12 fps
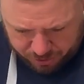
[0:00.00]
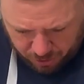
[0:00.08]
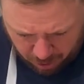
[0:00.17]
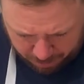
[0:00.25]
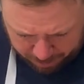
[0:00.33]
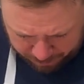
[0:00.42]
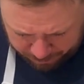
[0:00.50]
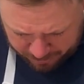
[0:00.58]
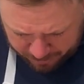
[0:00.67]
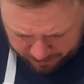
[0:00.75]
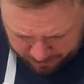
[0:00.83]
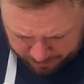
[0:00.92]
top
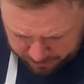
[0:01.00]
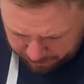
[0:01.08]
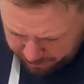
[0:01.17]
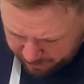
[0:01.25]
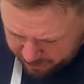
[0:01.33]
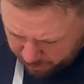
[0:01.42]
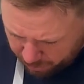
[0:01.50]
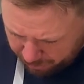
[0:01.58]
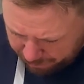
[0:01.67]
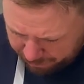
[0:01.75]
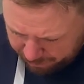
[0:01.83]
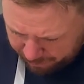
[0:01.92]
to finish it
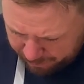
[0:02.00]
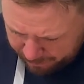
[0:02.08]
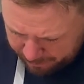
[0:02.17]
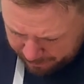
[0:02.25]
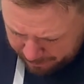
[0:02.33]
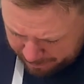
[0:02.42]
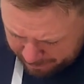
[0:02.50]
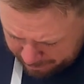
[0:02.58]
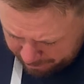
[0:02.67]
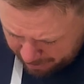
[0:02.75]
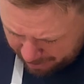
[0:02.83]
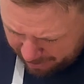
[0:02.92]
off.
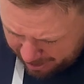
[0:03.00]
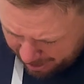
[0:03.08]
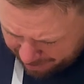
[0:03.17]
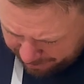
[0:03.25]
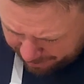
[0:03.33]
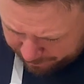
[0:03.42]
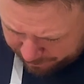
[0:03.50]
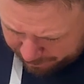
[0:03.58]
And there you have it.